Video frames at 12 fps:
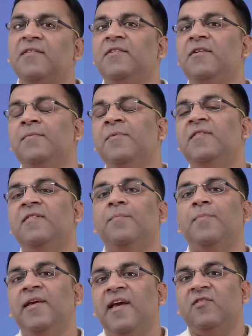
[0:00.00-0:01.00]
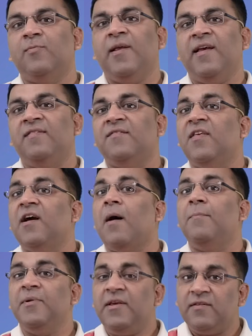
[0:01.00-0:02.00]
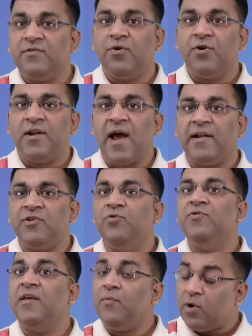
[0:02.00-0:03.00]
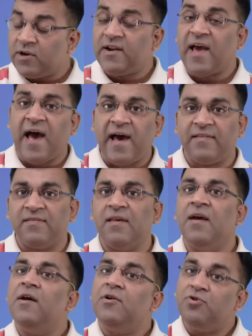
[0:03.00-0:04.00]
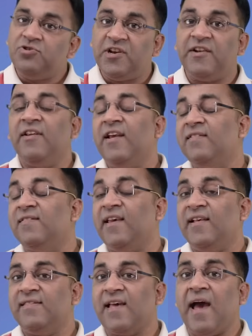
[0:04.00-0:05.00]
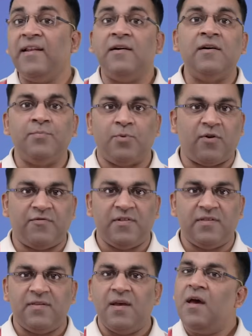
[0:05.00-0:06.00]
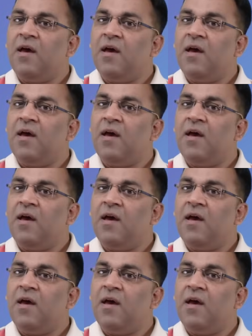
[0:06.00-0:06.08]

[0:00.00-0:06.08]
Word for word: a term, it simply explains if the company is good at using what it has to generate sales and earn profits.